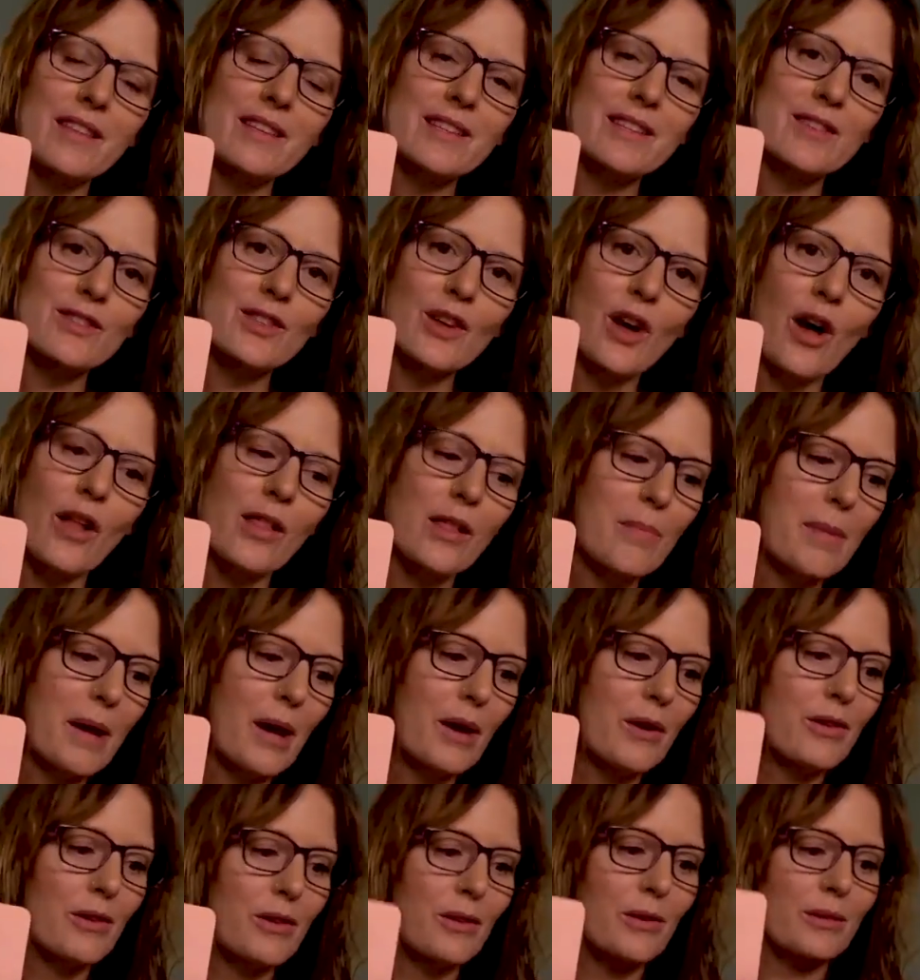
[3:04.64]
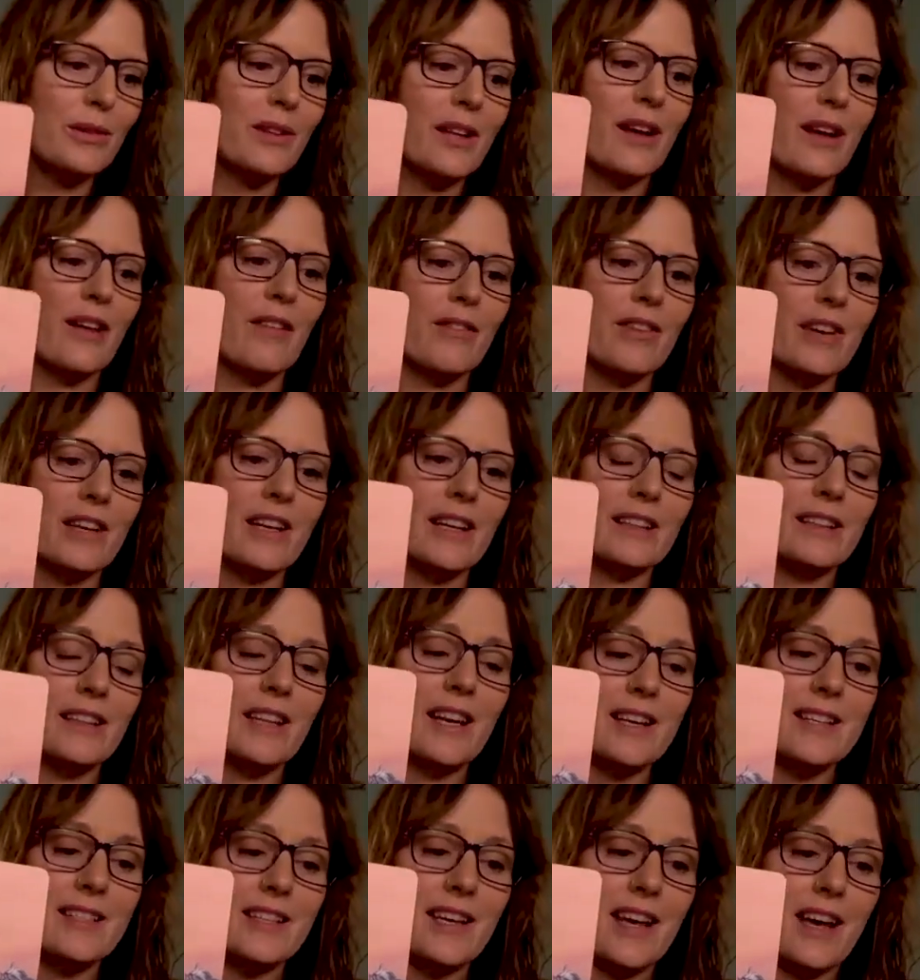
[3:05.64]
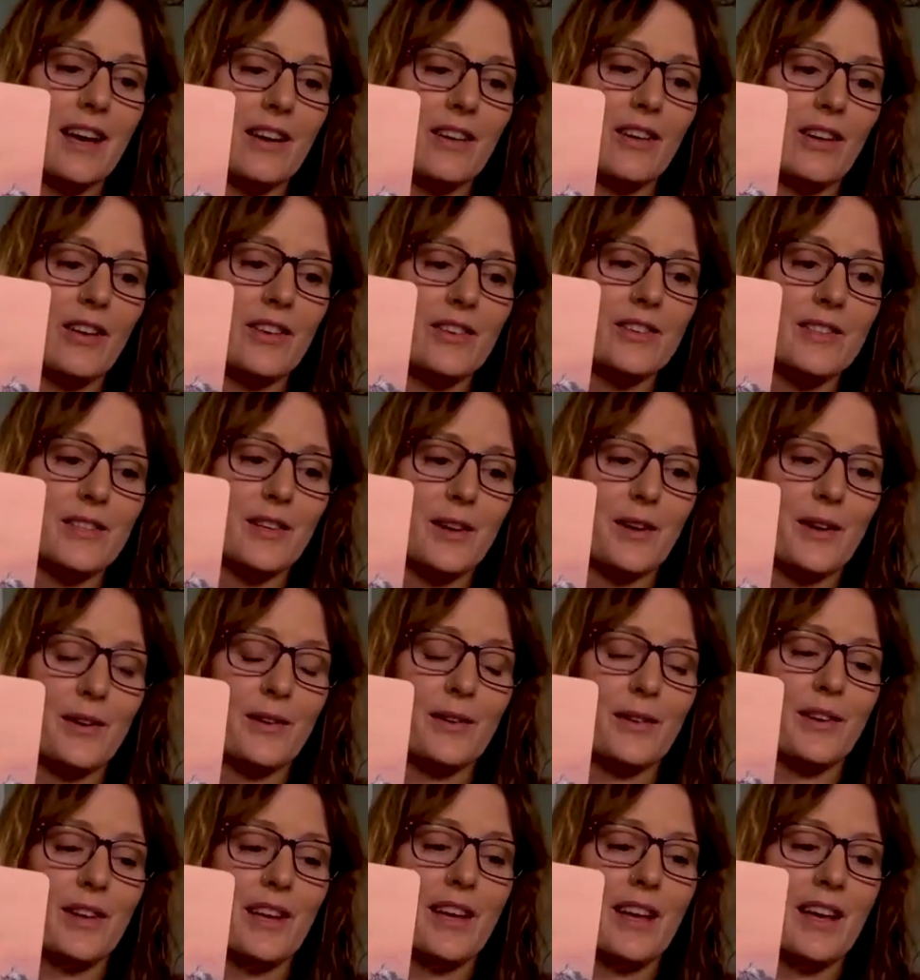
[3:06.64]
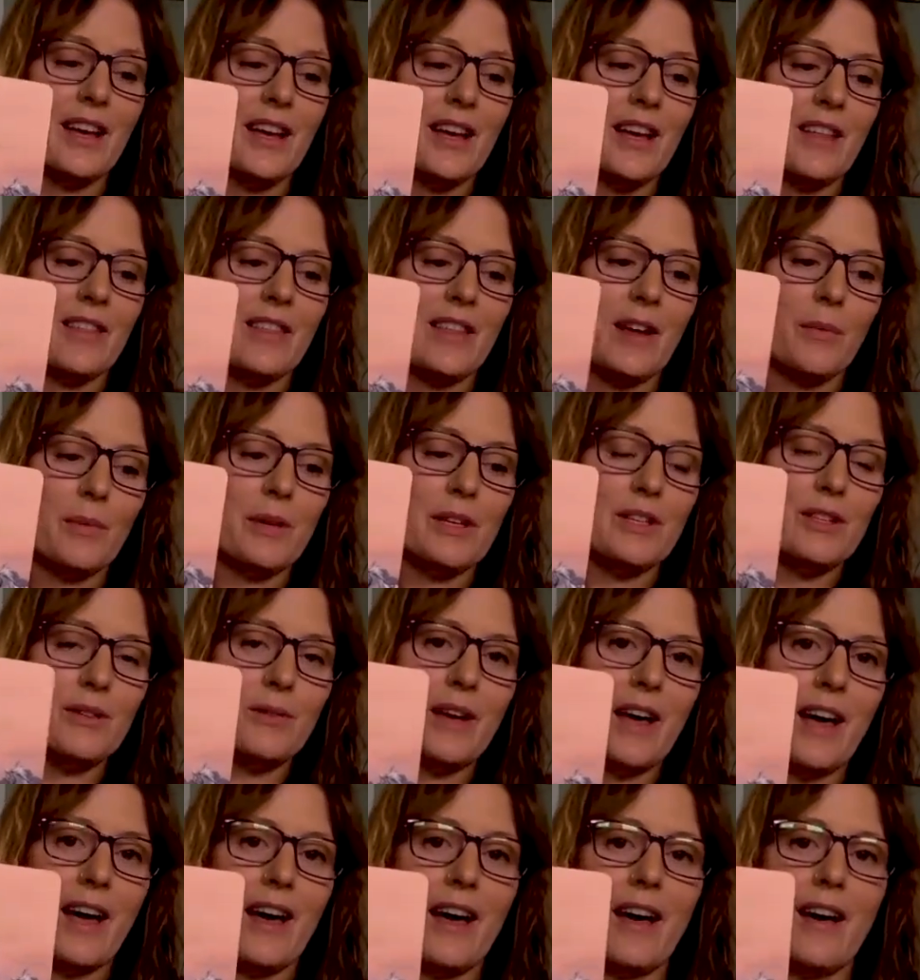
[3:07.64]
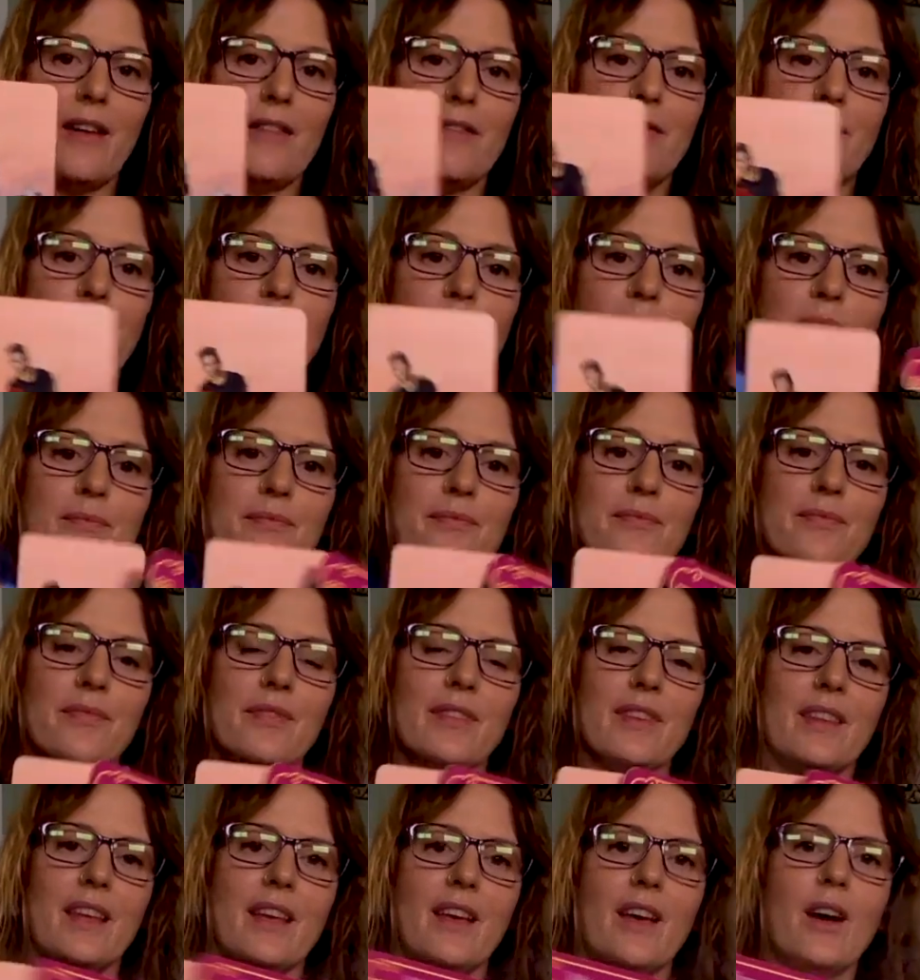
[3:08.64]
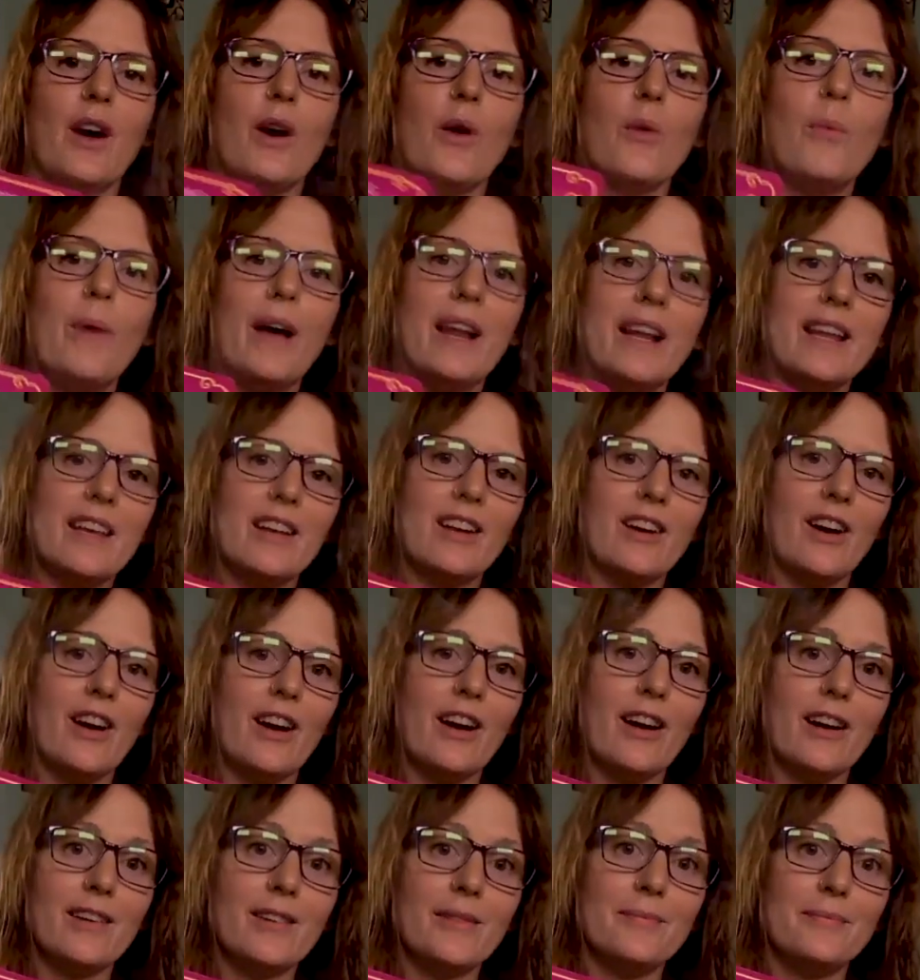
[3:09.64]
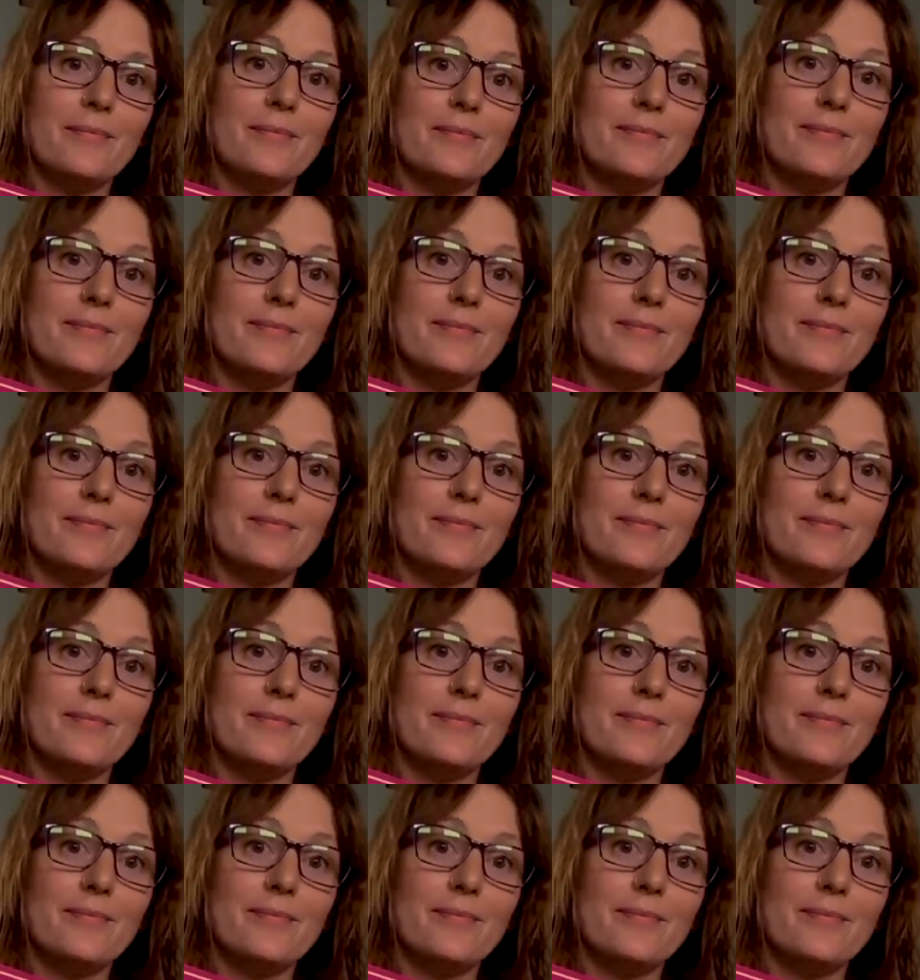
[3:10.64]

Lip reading: This is all about new love. And I'd like to add also that we do have a wedding card.